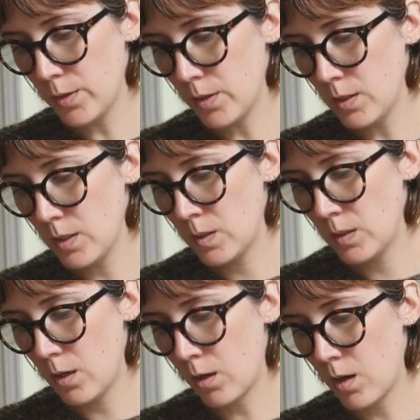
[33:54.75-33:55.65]
So this
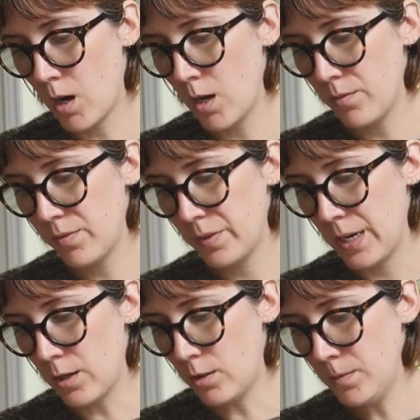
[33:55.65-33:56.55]
is a cotton
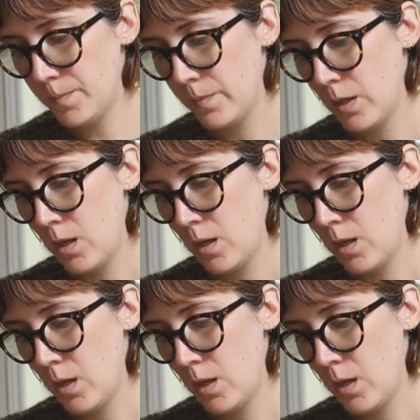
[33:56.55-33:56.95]
flannel.